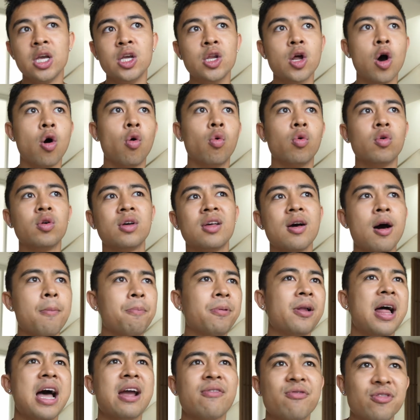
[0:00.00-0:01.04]
you know
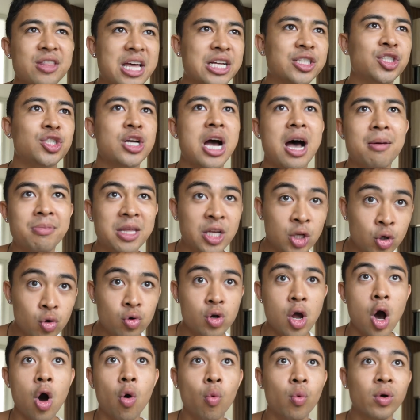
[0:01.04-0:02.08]
applying for that job that you
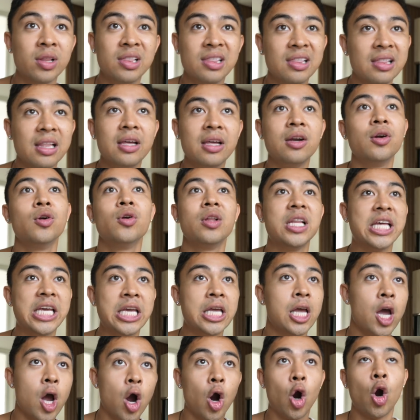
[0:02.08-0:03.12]
know would
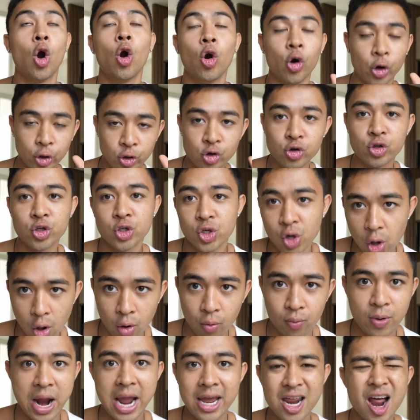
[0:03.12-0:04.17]
literally hurt your
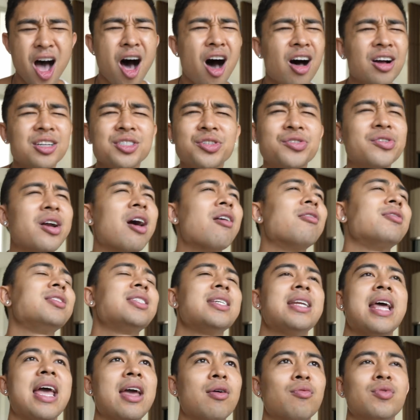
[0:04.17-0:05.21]
soul right $100
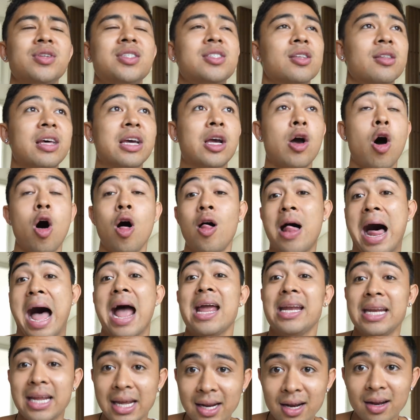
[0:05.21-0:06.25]
a day was like all
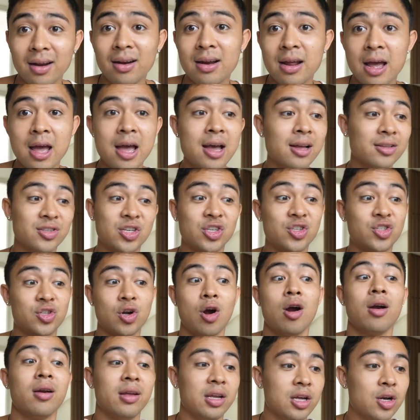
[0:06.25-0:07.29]
i needed to
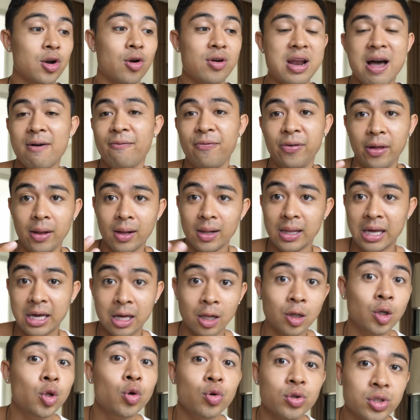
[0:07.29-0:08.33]
start you know not feeling like
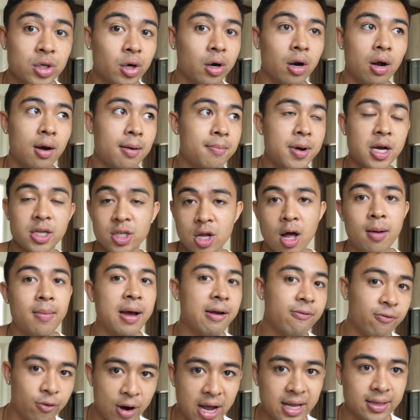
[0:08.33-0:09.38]
a loser amongst all
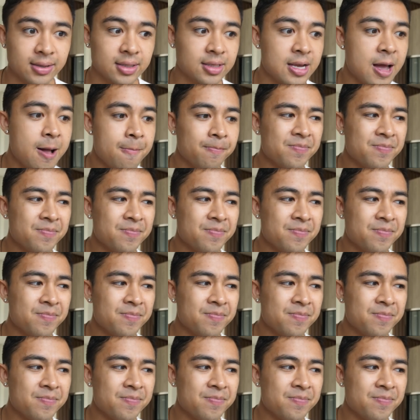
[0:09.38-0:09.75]
my friends